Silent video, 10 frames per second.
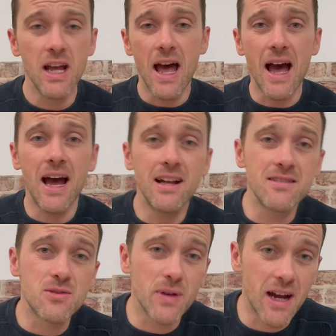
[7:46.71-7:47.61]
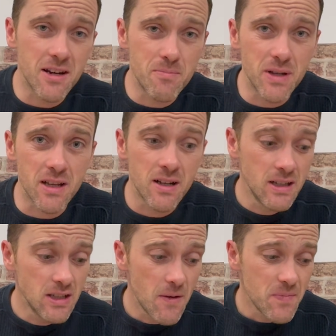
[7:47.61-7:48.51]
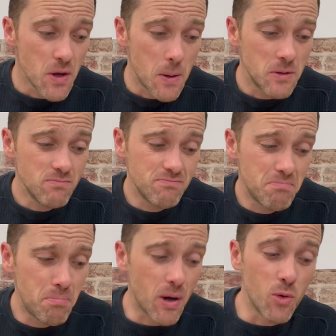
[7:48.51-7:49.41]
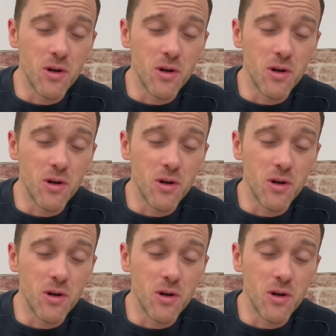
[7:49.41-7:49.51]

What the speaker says: And we had a big bowl